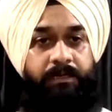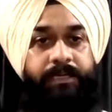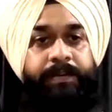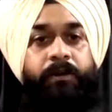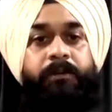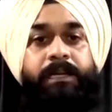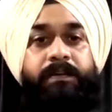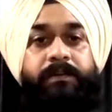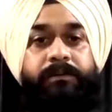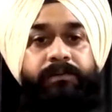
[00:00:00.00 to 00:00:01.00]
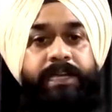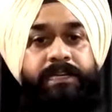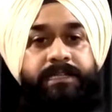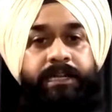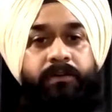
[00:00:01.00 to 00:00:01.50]
The normal curve
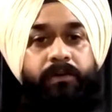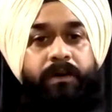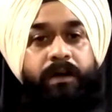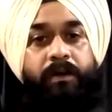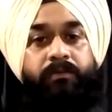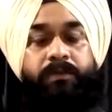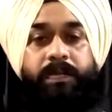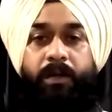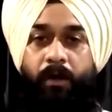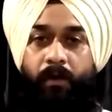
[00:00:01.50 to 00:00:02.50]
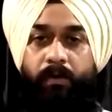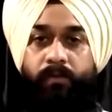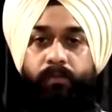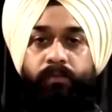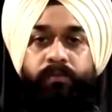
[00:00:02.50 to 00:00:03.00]
takes into account the law
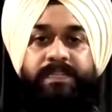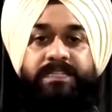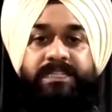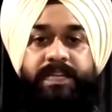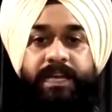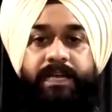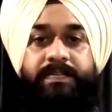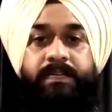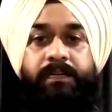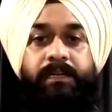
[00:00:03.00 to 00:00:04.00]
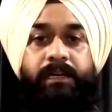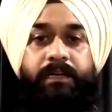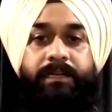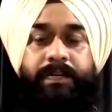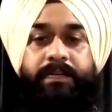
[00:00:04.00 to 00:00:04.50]
which states
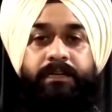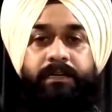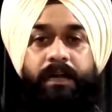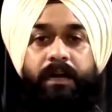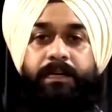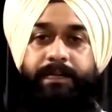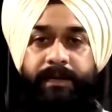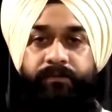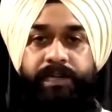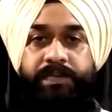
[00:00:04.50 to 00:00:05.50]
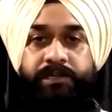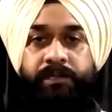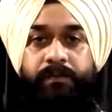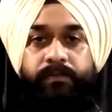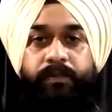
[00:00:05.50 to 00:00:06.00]
greater a
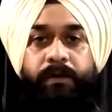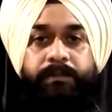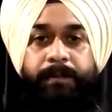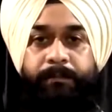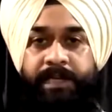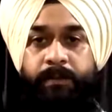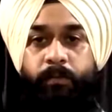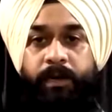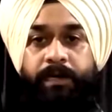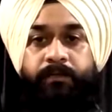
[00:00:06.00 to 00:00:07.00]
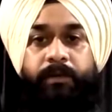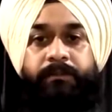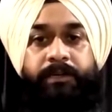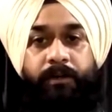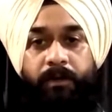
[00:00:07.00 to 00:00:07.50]
deviation from the mean point, from
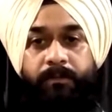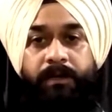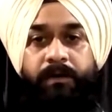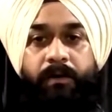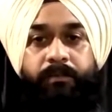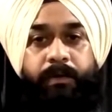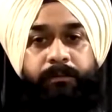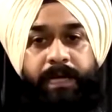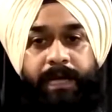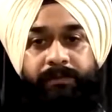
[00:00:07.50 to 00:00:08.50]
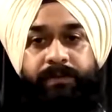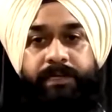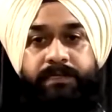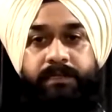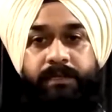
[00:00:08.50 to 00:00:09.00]
the normal or from the
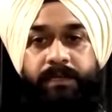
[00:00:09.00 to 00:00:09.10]
average,